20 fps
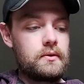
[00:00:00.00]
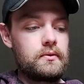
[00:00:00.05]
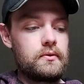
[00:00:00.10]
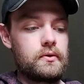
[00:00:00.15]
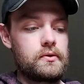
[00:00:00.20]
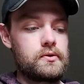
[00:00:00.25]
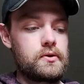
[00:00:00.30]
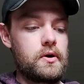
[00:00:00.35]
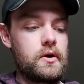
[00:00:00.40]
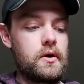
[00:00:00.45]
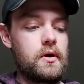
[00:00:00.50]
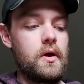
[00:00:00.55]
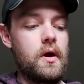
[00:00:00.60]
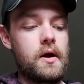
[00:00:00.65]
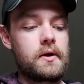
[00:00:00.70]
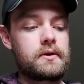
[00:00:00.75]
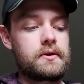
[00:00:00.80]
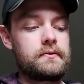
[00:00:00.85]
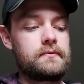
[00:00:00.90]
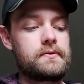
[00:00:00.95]
those are all
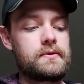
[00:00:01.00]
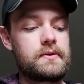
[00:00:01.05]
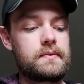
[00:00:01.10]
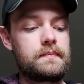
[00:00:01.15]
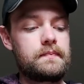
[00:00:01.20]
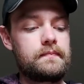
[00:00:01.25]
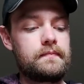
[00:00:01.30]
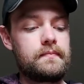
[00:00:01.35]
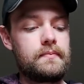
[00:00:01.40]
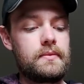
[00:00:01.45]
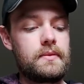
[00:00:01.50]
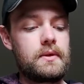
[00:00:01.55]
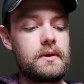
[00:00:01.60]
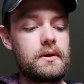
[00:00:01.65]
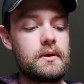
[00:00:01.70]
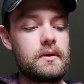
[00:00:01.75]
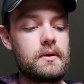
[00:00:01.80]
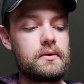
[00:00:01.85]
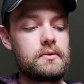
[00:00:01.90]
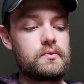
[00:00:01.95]
octaves.
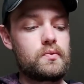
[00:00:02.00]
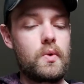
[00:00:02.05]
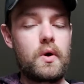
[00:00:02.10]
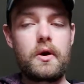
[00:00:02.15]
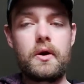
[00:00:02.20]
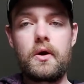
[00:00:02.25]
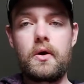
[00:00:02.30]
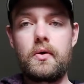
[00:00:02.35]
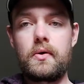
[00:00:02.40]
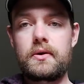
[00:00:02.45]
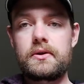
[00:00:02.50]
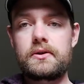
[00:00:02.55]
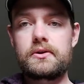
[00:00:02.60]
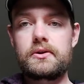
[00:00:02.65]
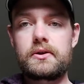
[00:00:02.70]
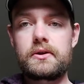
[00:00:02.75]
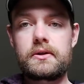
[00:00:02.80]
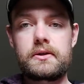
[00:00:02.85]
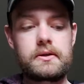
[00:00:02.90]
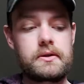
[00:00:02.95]
One note is
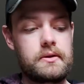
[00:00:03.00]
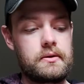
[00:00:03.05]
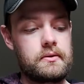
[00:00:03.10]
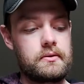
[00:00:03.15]
just